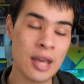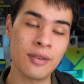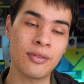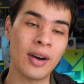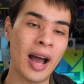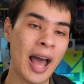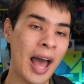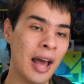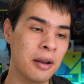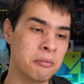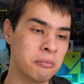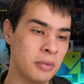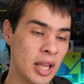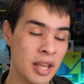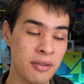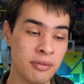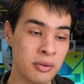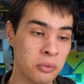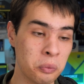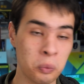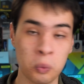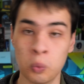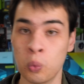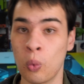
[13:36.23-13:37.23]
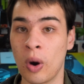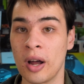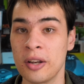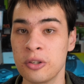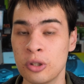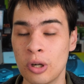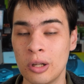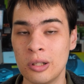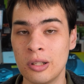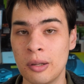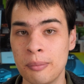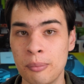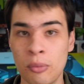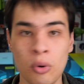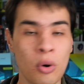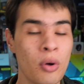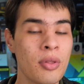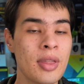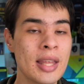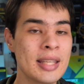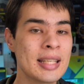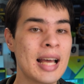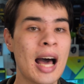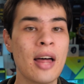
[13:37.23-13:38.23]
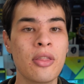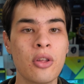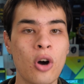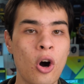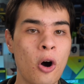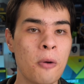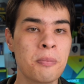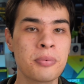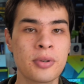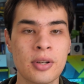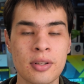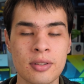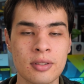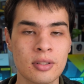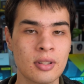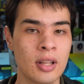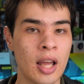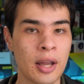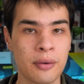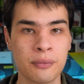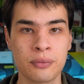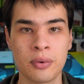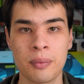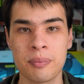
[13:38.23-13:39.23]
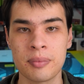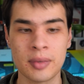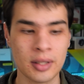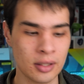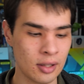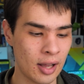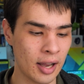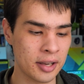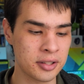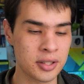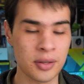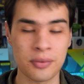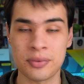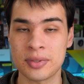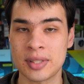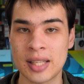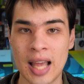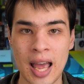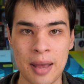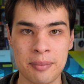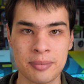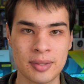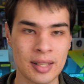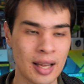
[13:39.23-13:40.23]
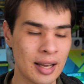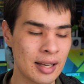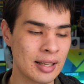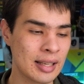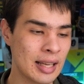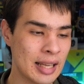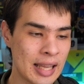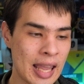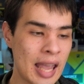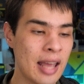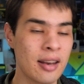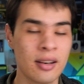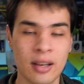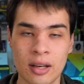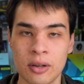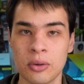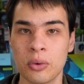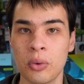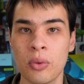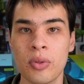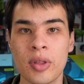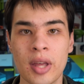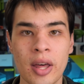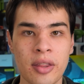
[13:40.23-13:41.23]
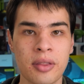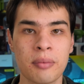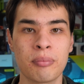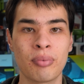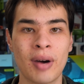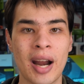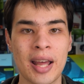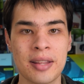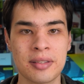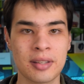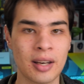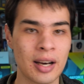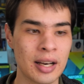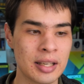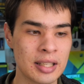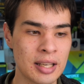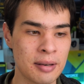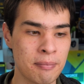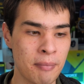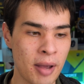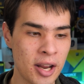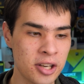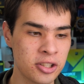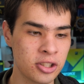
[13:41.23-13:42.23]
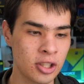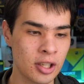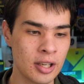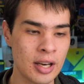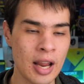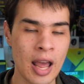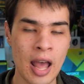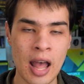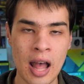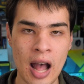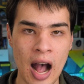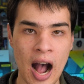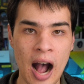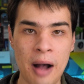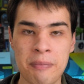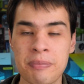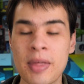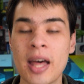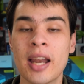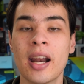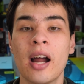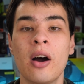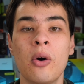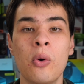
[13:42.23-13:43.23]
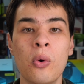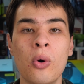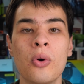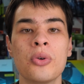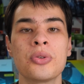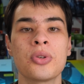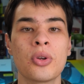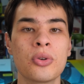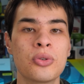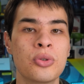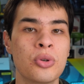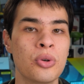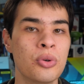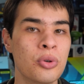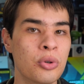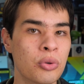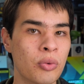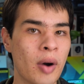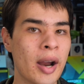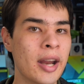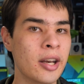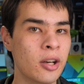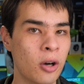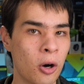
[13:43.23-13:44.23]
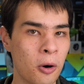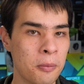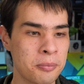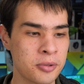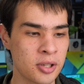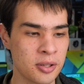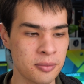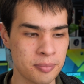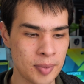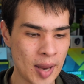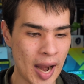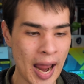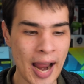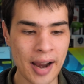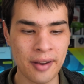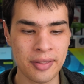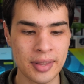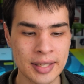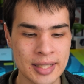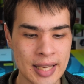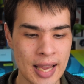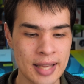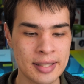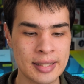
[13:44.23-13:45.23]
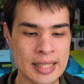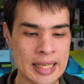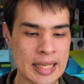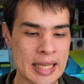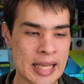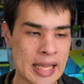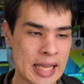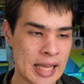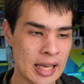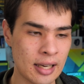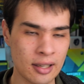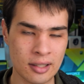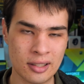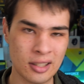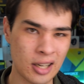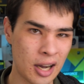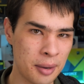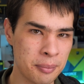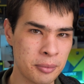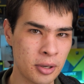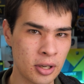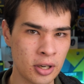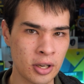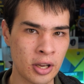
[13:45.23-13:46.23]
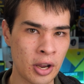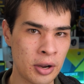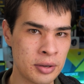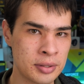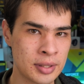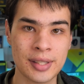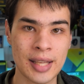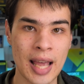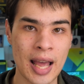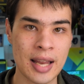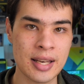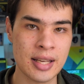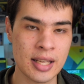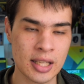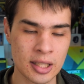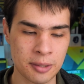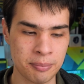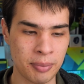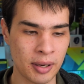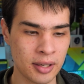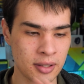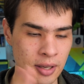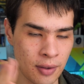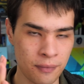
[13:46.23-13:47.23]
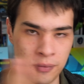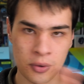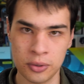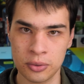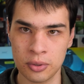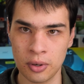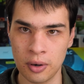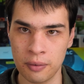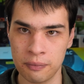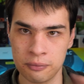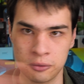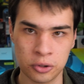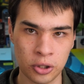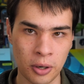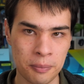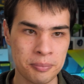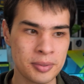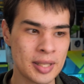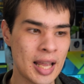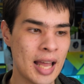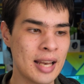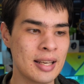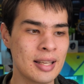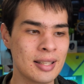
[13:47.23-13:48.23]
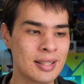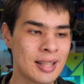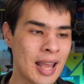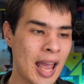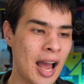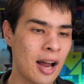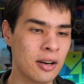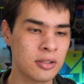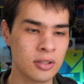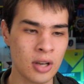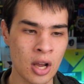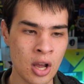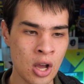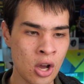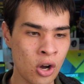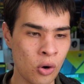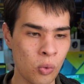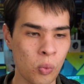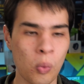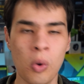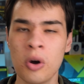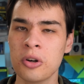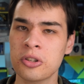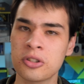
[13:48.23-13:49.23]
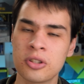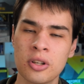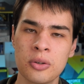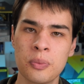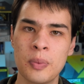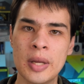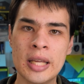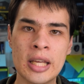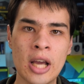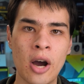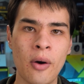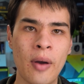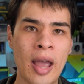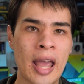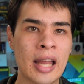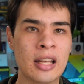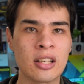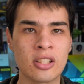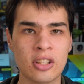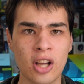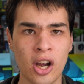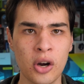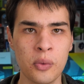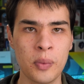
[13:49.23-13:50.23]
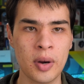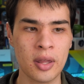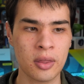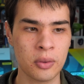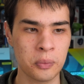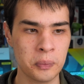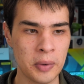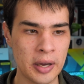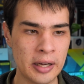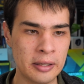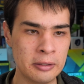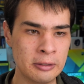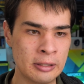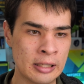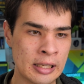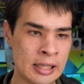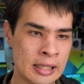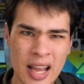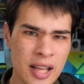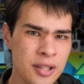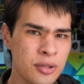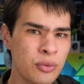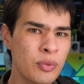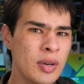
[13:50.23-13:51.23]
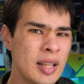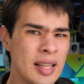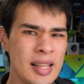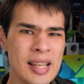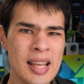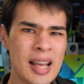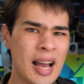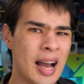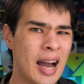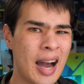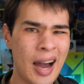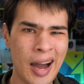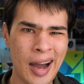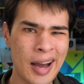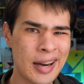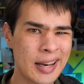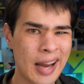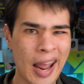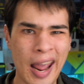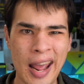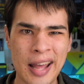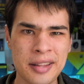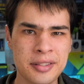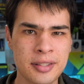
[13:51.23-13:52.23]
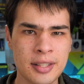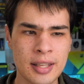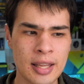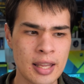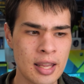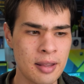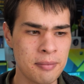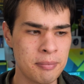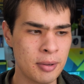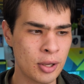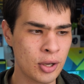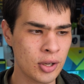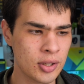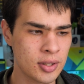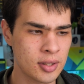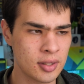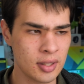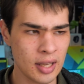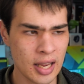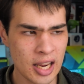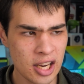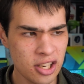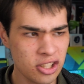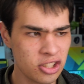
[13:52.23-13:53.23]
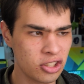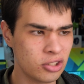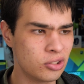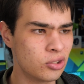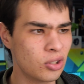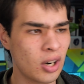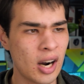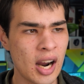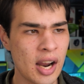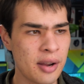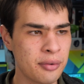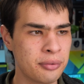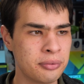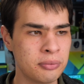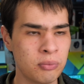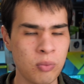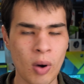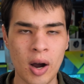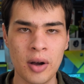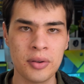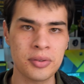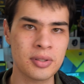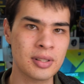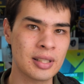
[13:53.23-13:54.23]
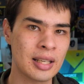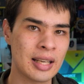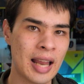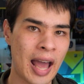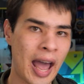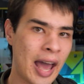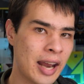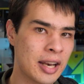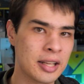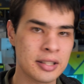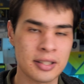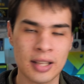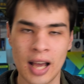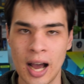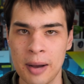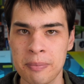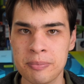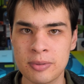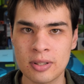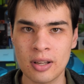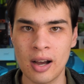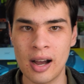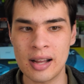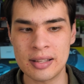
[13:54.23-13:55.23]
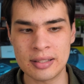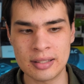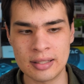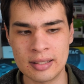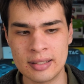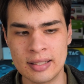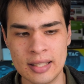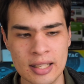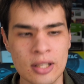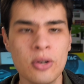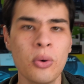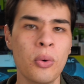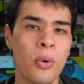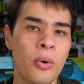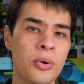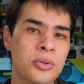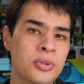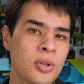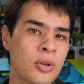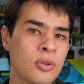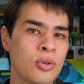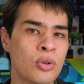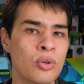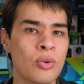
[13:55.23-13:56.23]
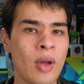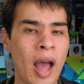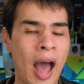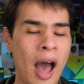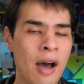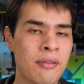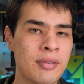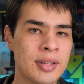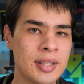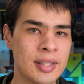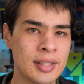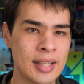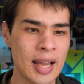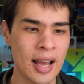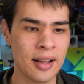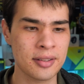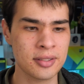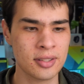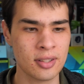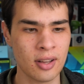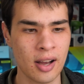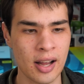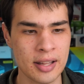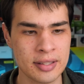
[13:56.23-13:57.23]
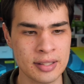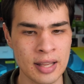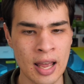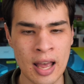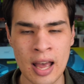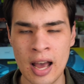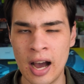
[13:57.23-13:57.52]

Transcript: If I had even $1 more, there's other options like from the likes of Samsung again and all the other brands that I did mention um, that are also two great options. But out of the testing here, I'm going to go SanDisk, but if you sort of chop SanDisk out, what should we go ahead and go with? Well, it's really a hard answer here because each drive, whilst it had its upsides, did also too have its downsides.